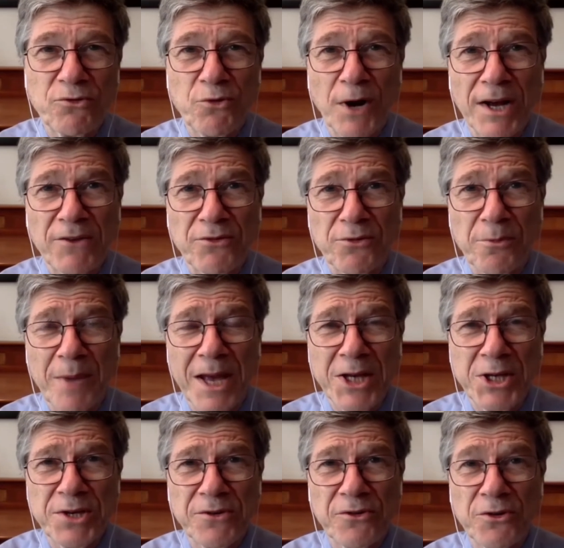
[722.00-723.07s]

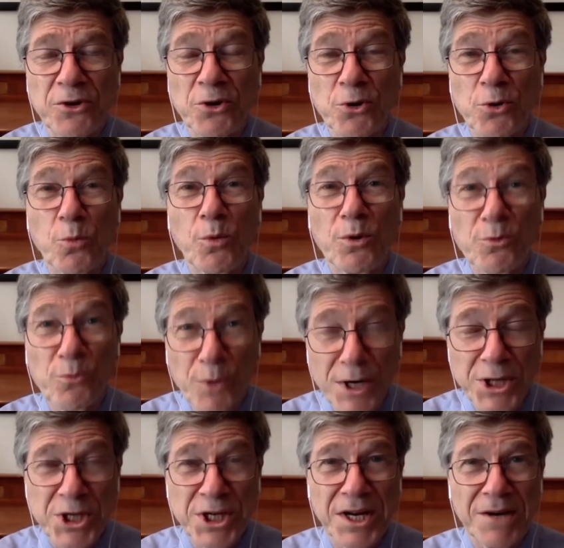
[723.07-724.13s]
transformations occur. We're
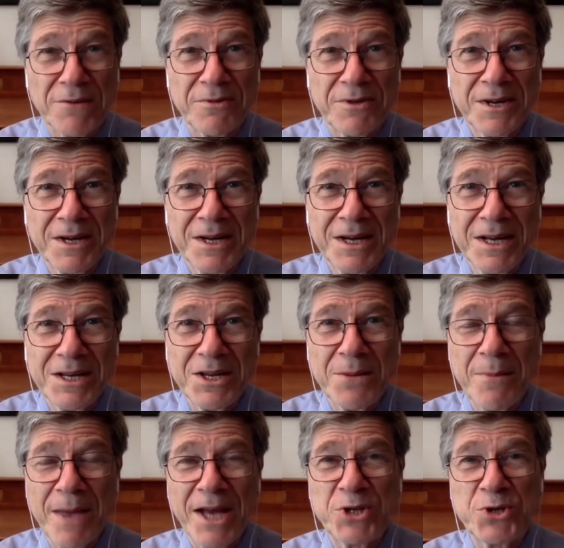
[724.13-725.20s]
rich enough to
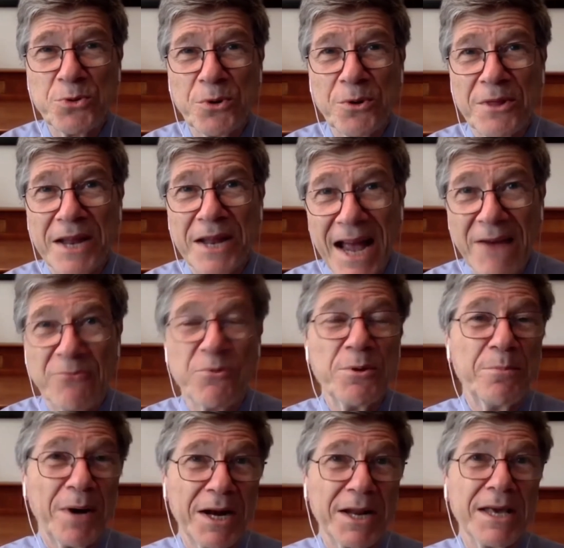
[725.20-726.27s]
make sure that
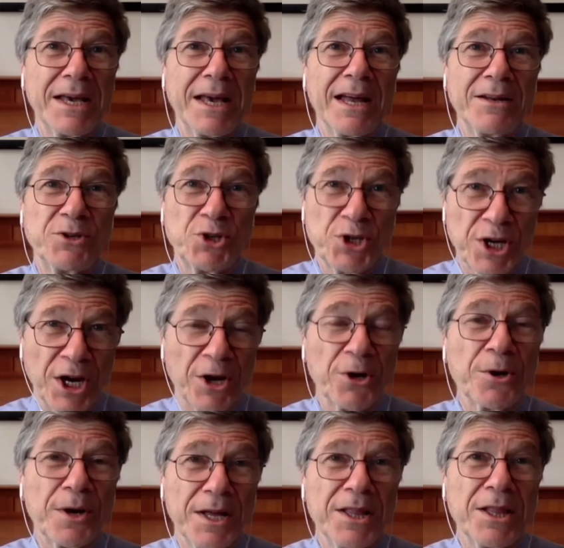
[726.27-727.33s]
everybody can
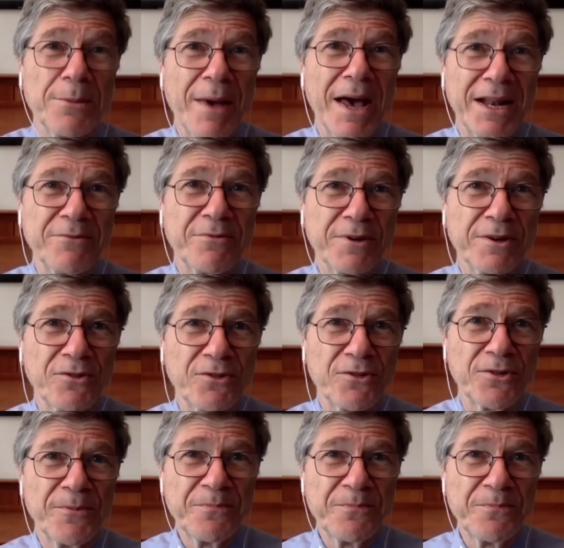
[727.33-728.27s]
share in the benefits.